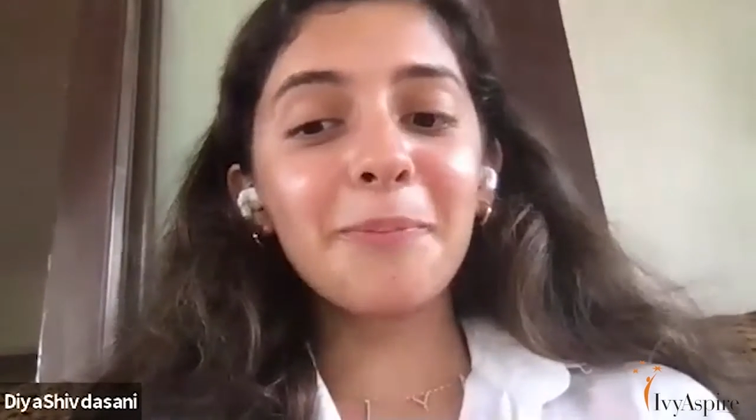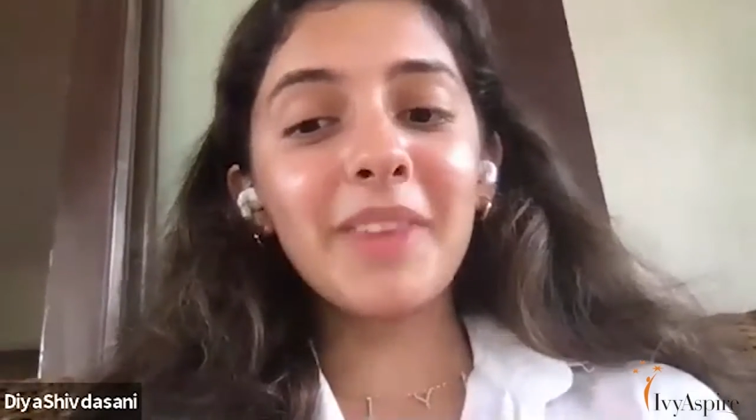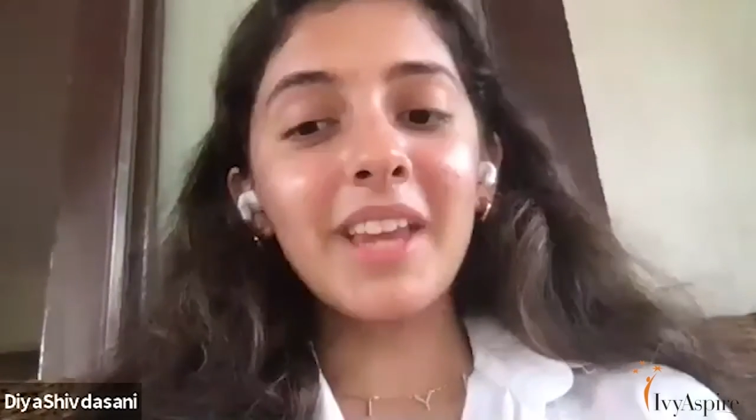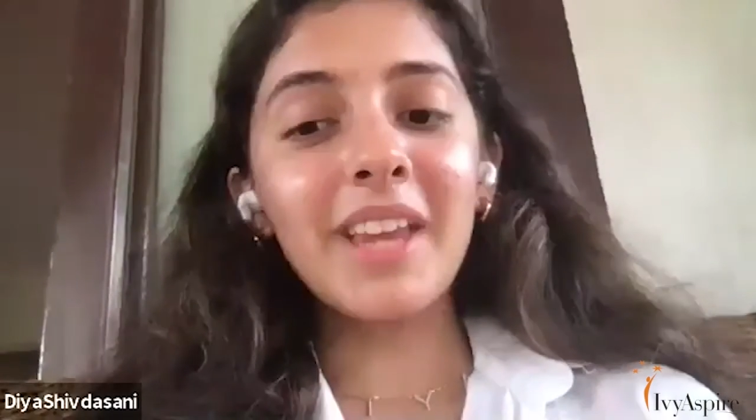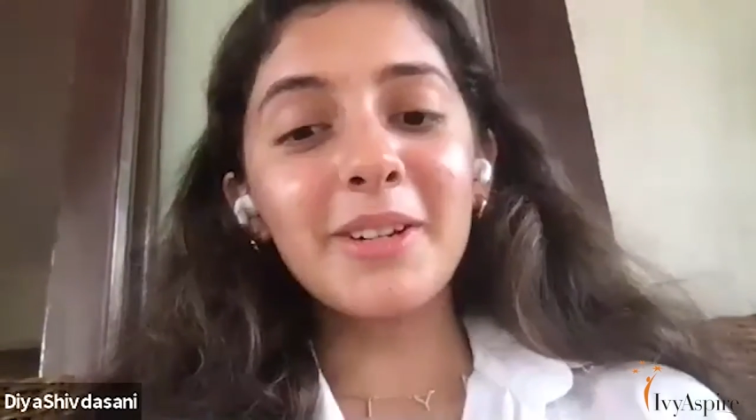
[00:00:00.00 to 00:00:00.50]

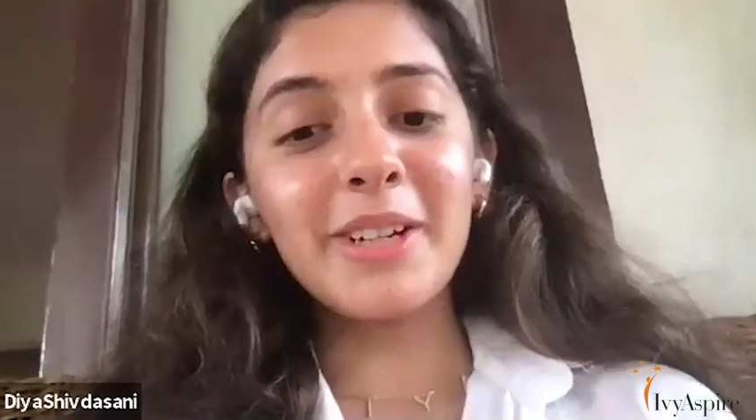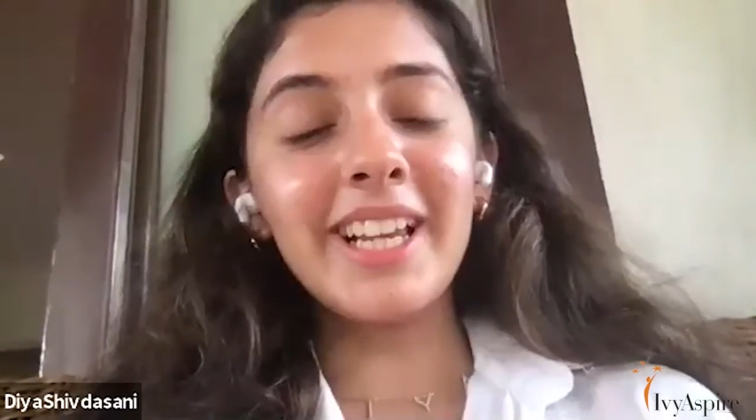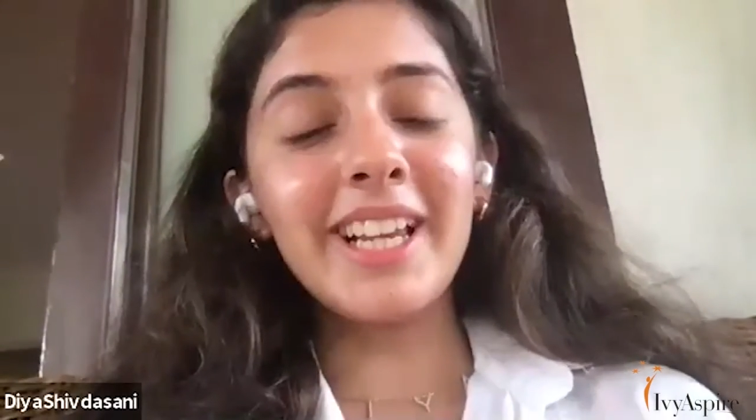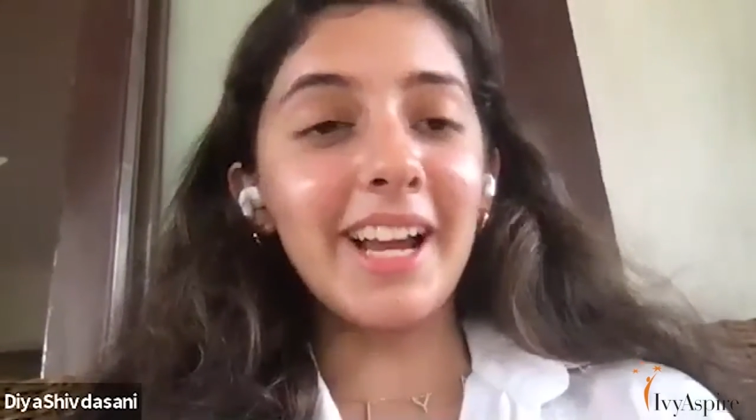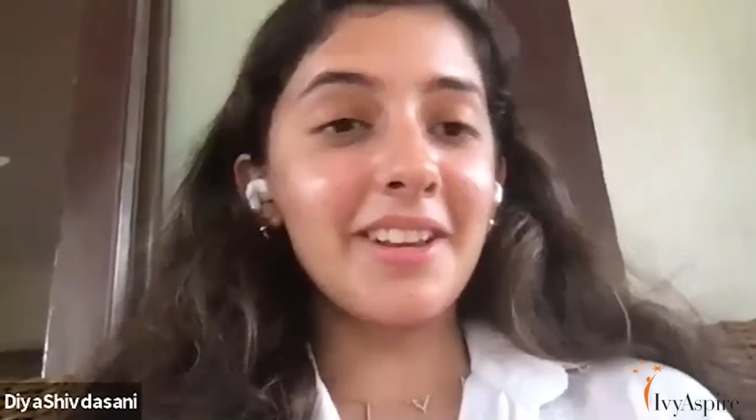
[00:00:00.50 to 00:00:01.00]
So
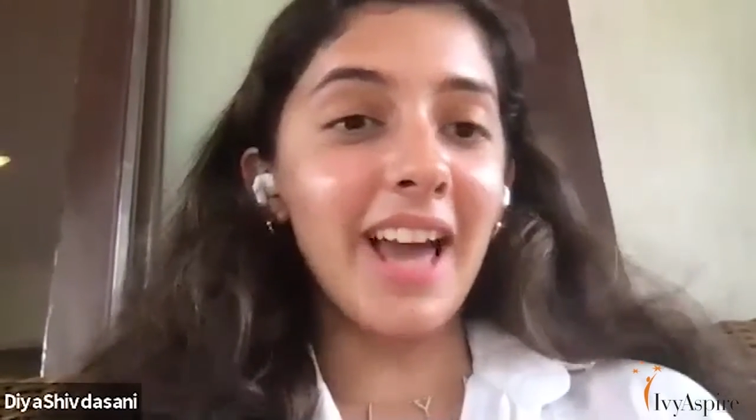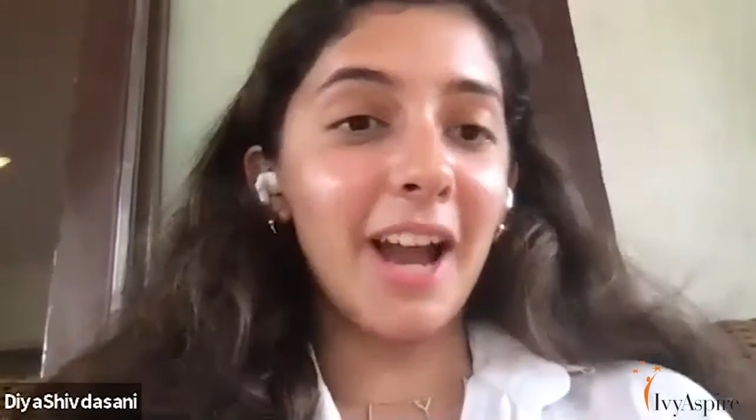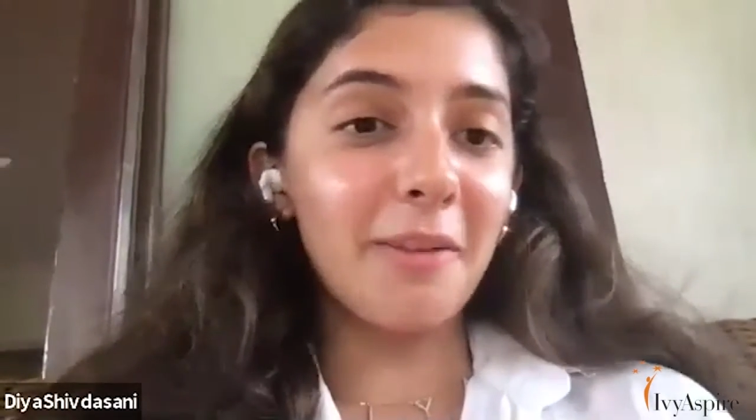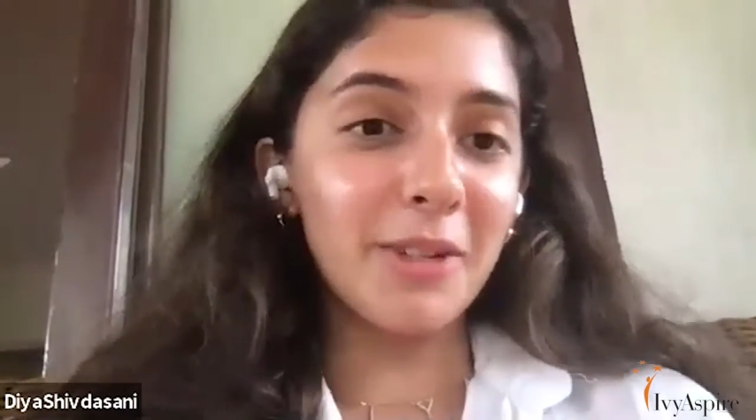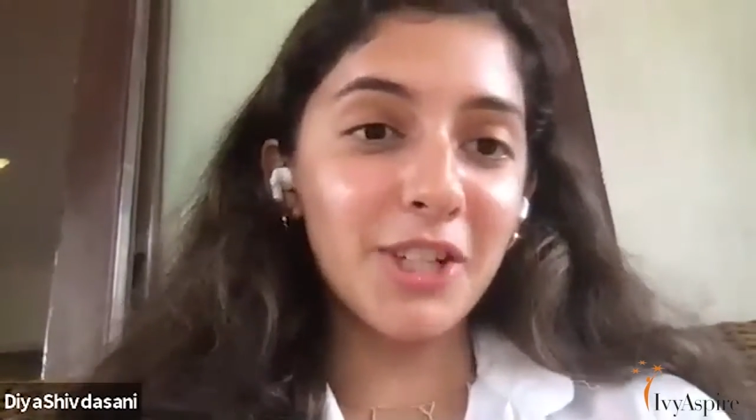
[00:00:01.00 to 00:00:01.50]
I would
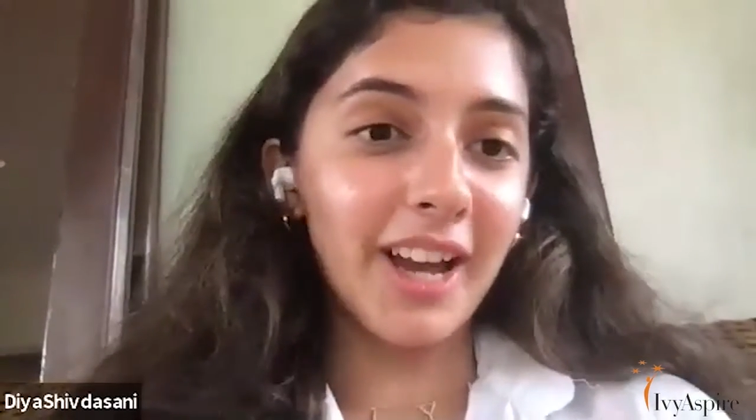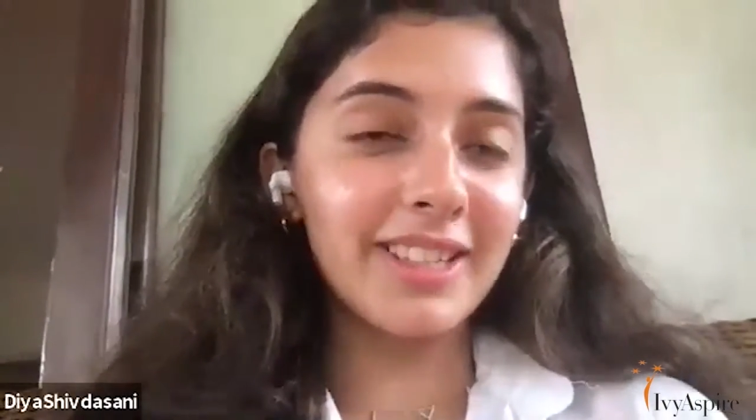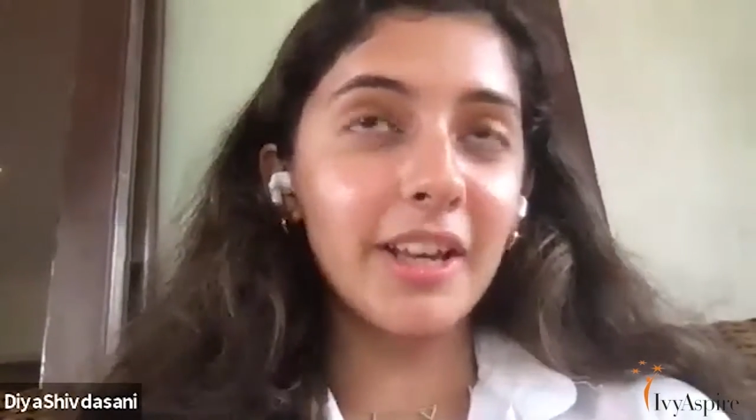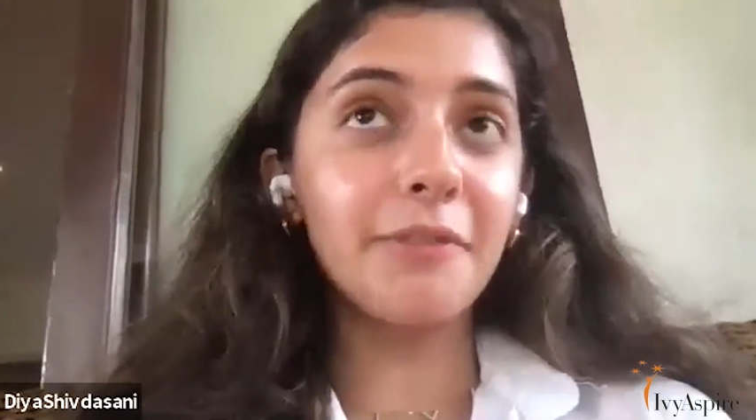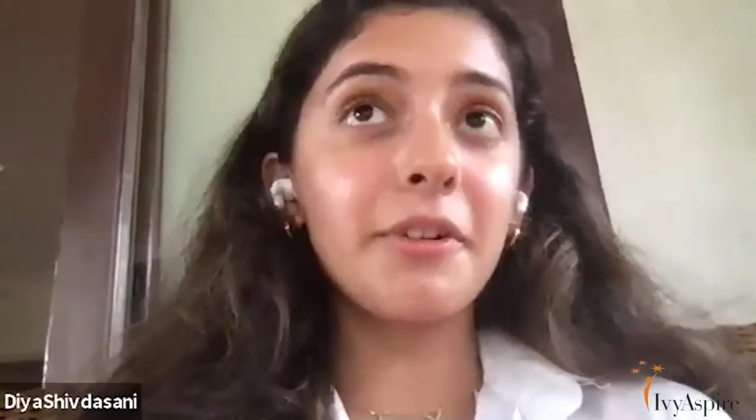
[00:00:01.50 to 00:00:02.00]
really like to
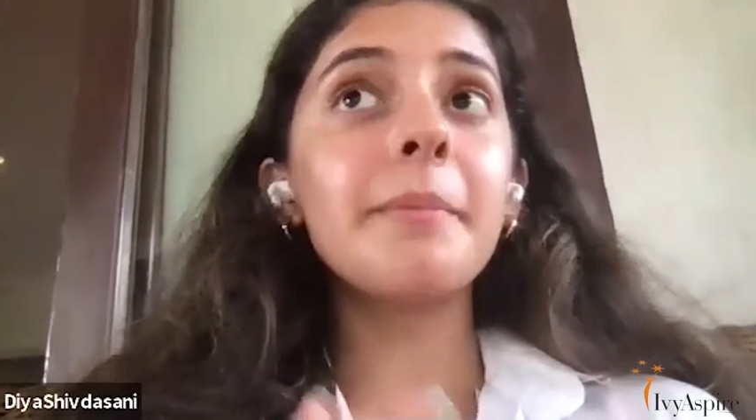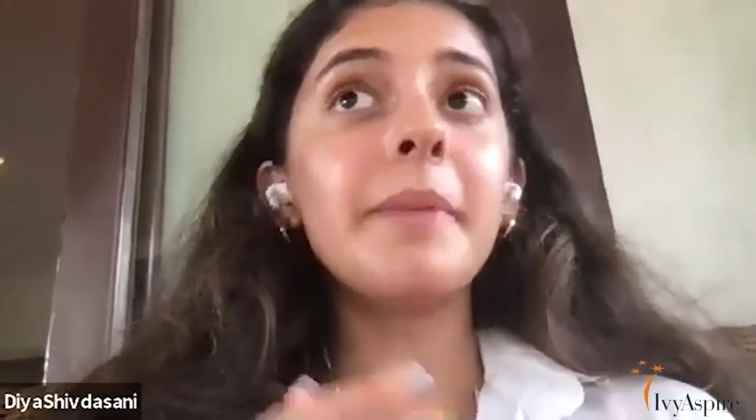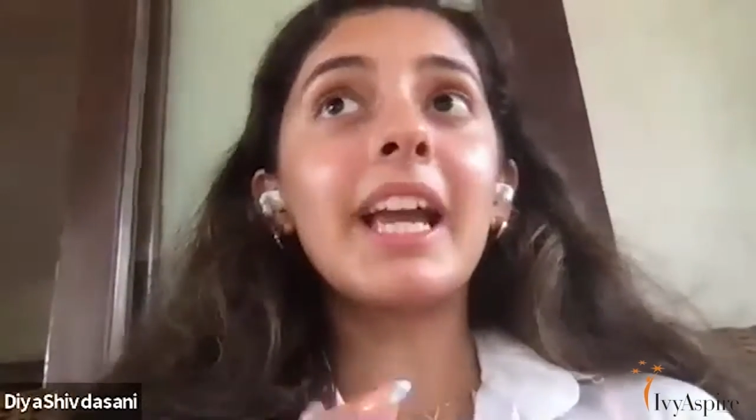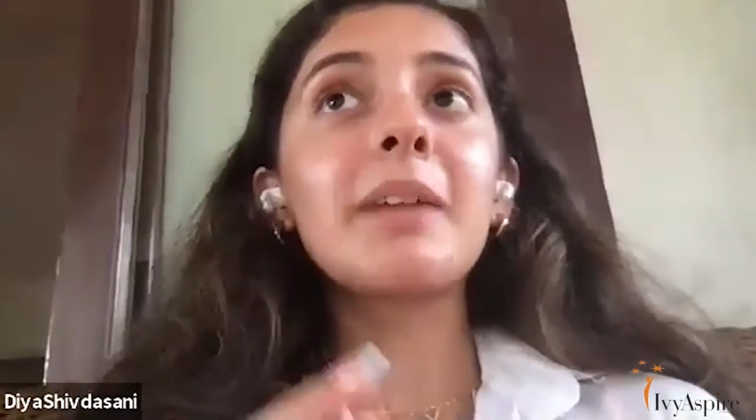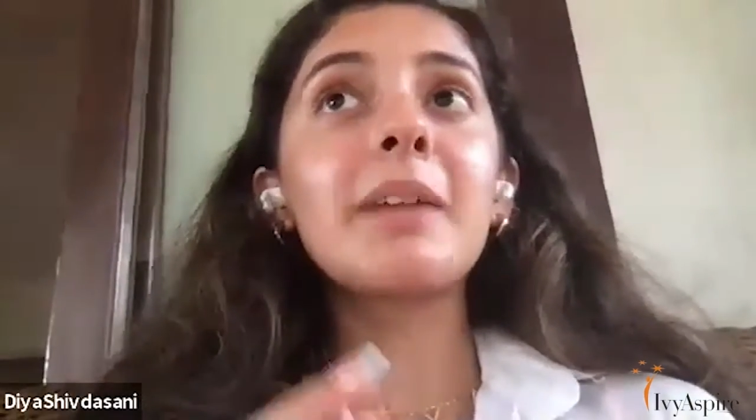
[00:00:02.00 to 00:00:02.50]
thank Miss
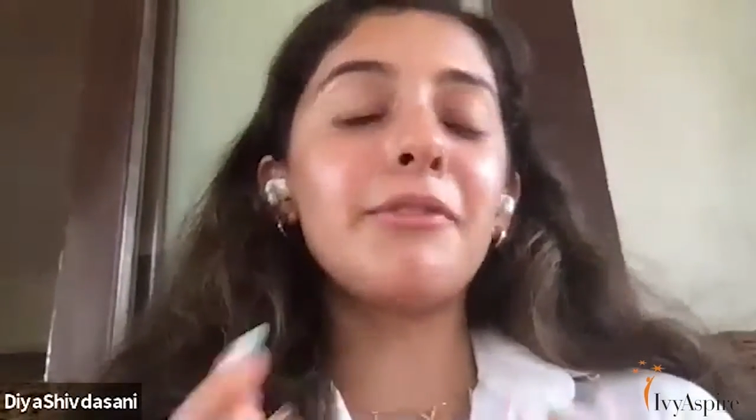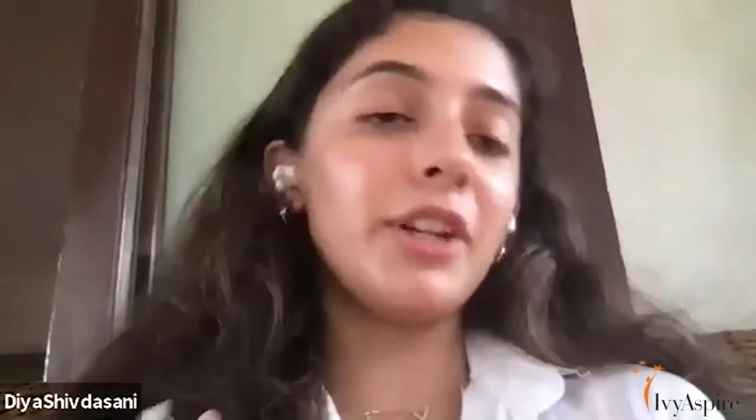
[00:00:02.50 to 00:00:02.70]
Shaista for